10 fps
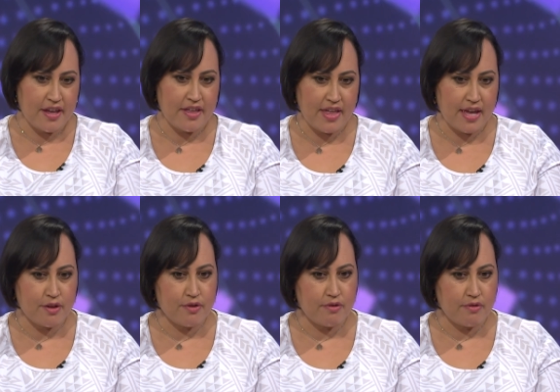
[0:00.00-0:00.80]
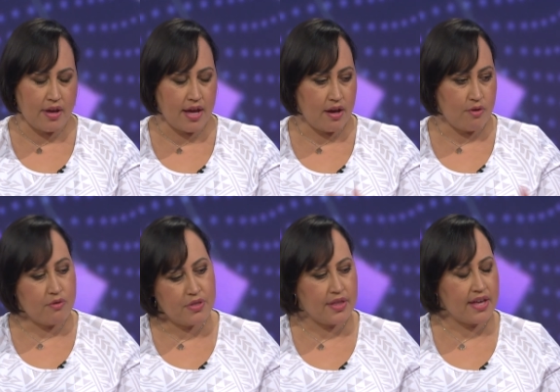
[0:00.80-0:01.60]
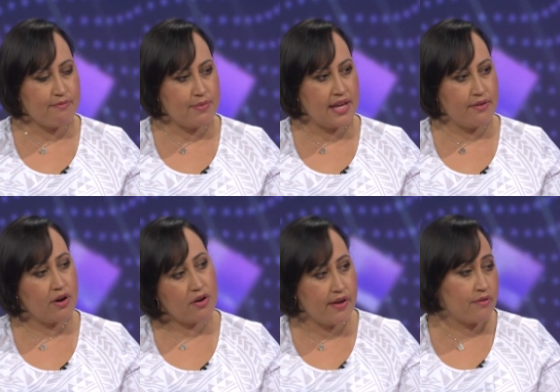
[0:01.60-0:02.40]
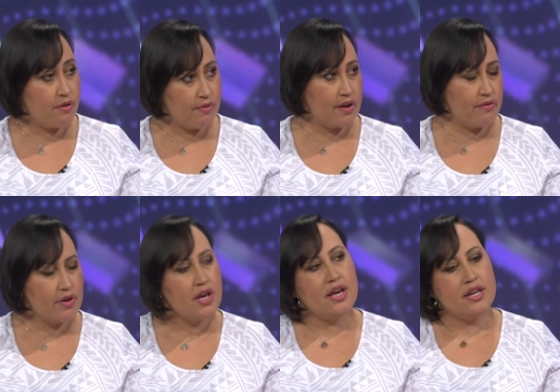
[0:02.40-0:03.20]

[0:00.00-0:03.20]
that you uh, the government have got have got rid of.